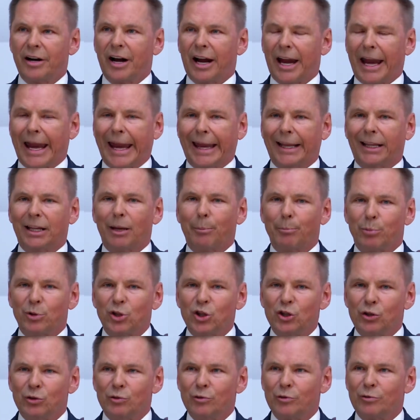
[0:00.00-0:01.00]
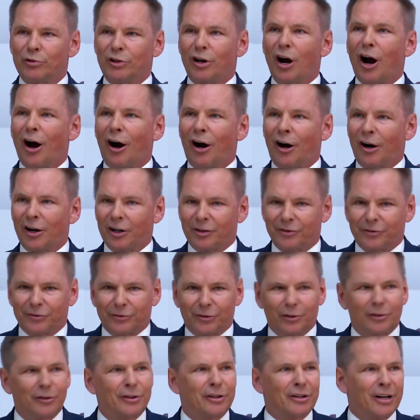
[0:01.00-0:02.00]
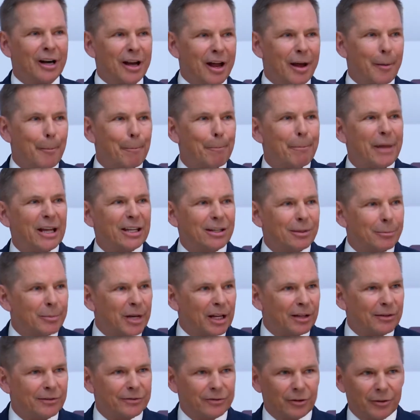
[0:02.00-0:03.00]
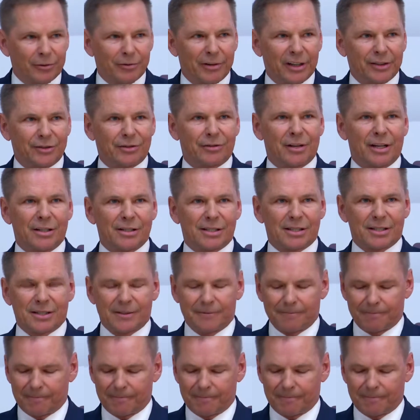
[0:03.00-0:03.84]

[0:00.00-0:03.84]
in the pure heart for betterment for veterans.